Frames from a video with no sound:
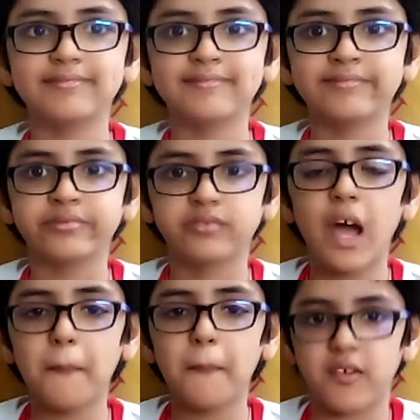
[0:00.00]
Now
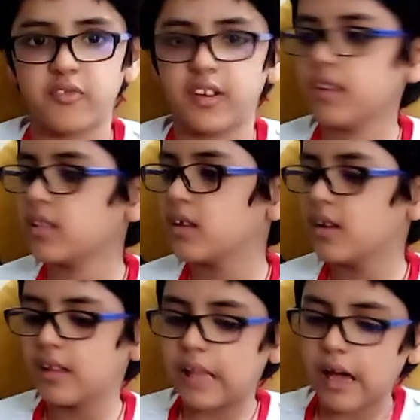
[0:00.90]
my friends,
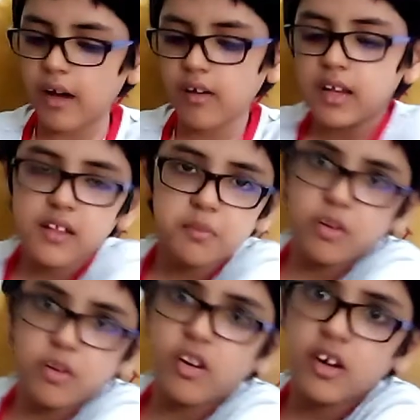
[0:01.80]
let's
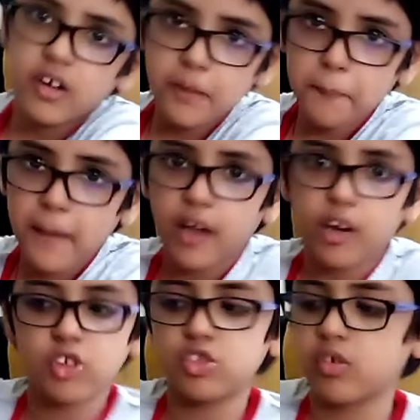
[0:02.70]
pour the mango
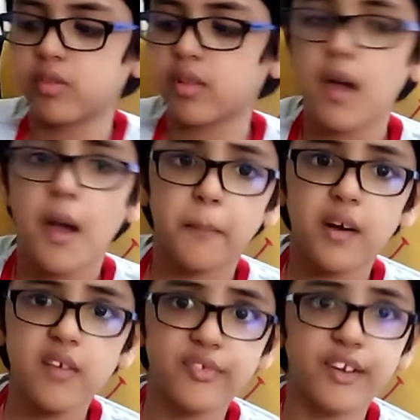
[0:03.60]
juice. My
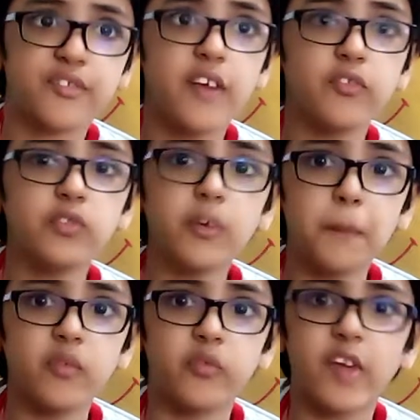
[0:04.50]
friends, we have to
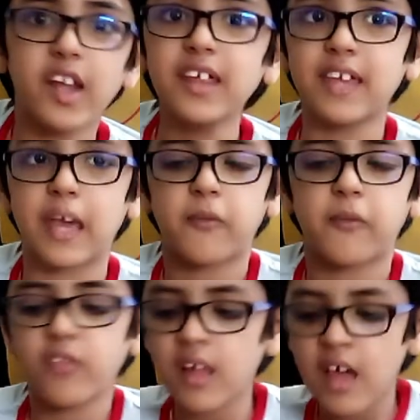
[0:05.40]
be very careful,
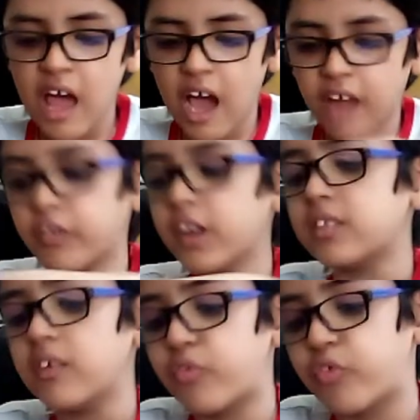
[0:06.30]
otherwise
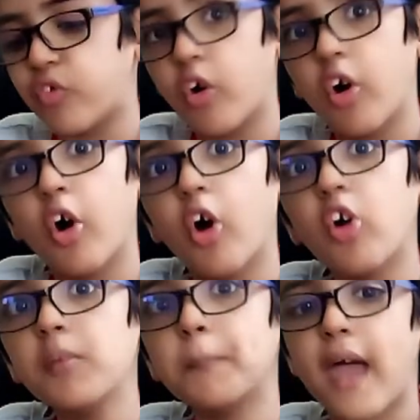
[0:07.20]
this
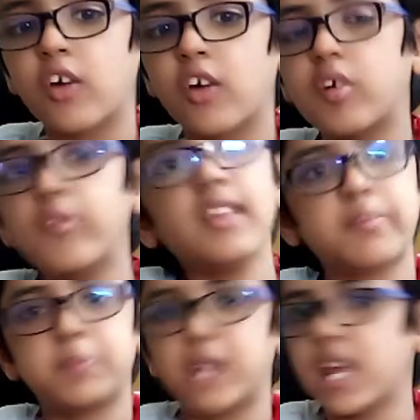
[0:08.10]
whole mango will
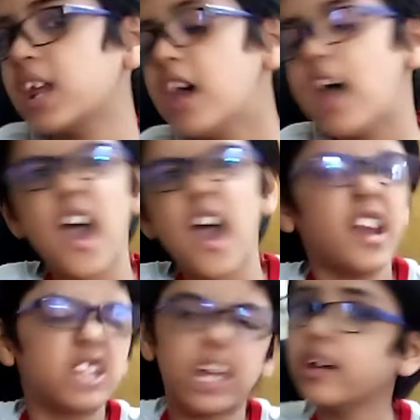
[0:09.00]
split and
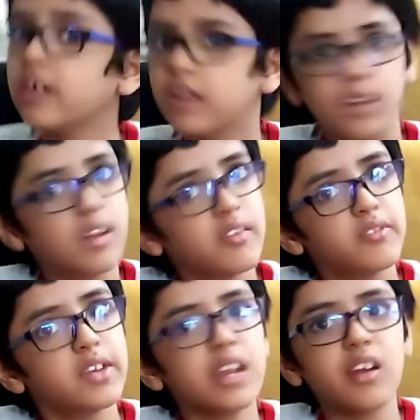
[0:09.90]
then we
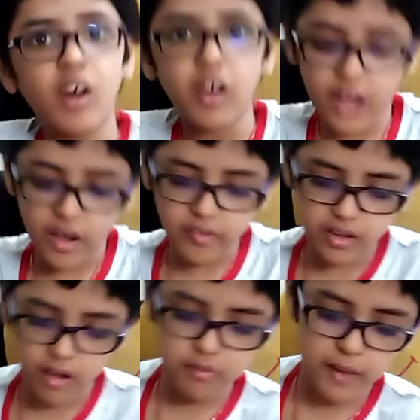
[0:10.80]
cannot have
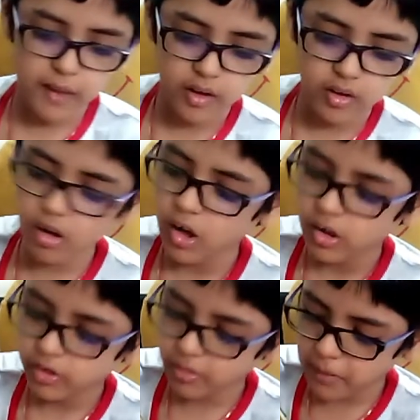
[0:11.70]
enough mango
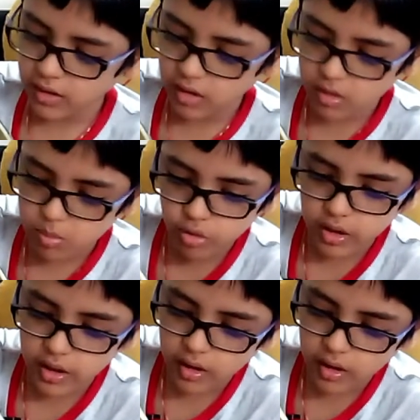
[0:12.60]
to make this smoothie.